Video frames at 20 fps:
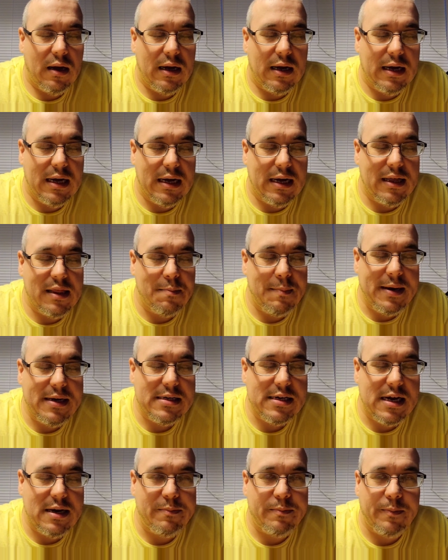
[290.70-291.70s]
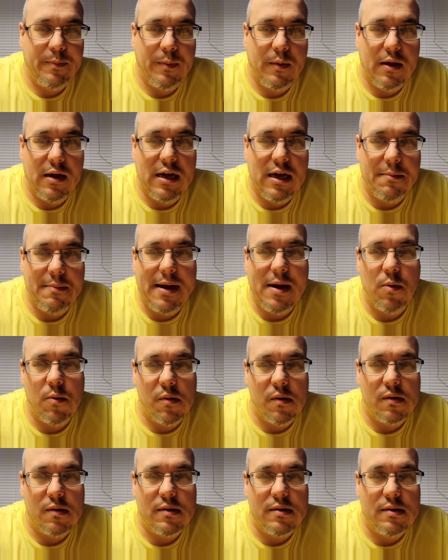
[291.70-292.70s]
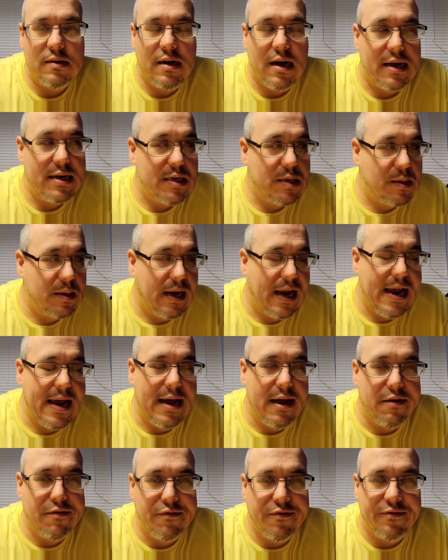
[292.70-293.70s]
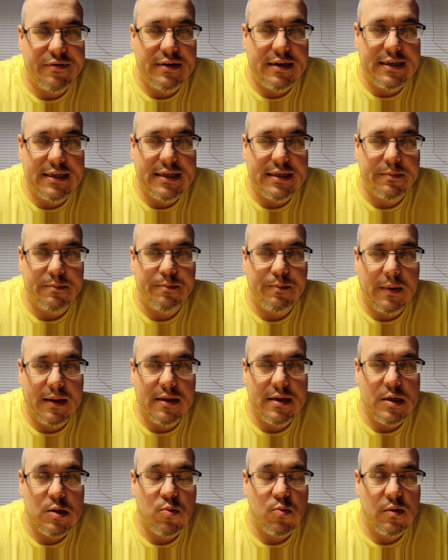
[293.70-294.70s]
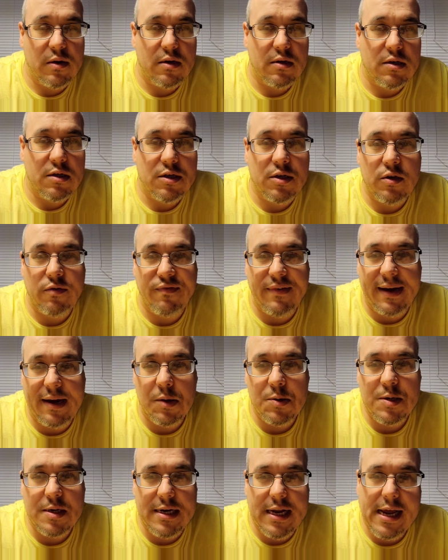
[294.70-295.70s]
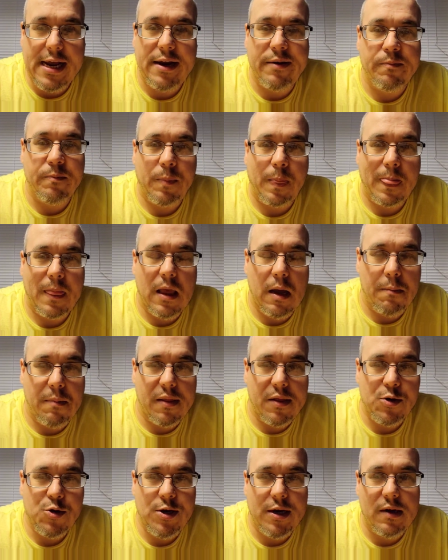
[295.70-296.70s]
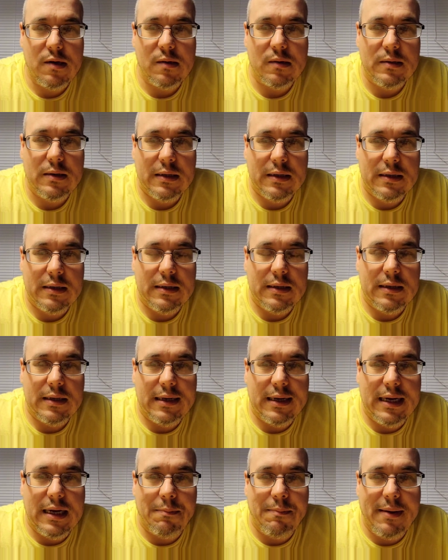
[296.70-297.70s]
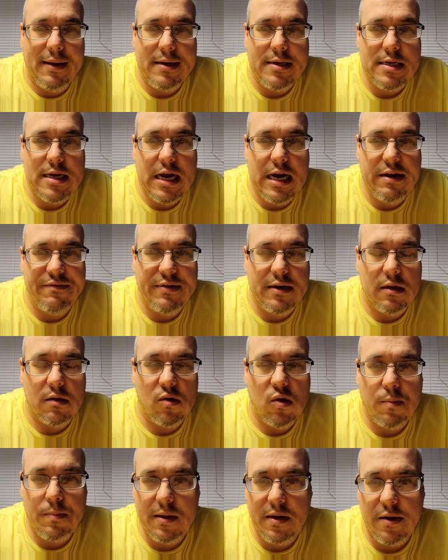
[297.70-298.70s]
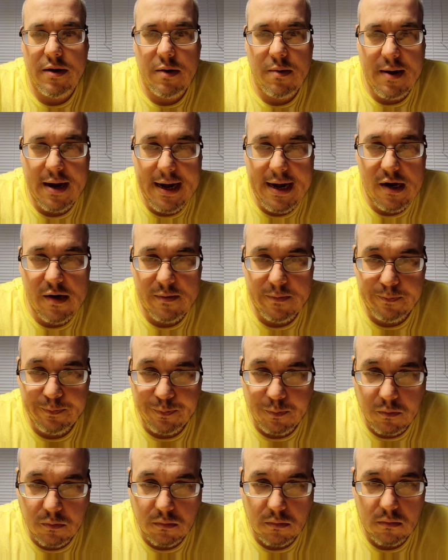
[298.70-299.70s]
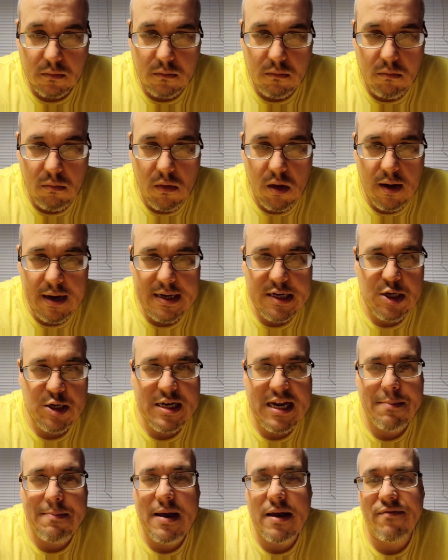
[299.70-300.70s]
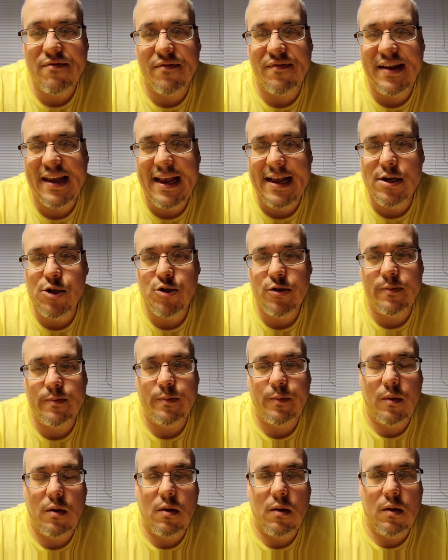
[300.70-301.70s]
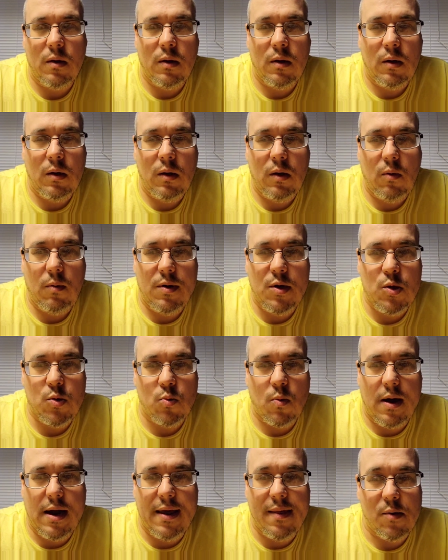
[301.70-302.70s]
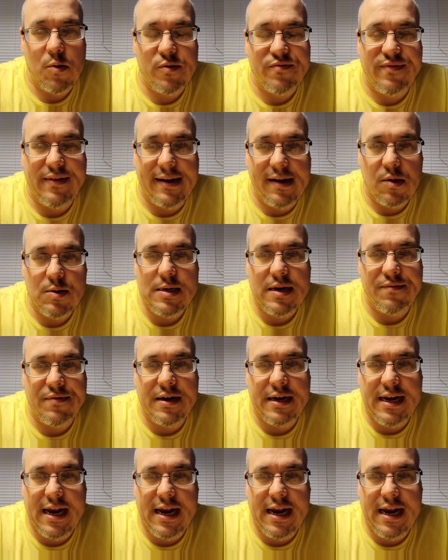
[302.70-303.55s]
Uh, in the meantime, um, I will constantly have um, at least one to two videos a day up on the channel. Um, it's kind of in a low period right now because I just came back from vacation, which is why there was videos every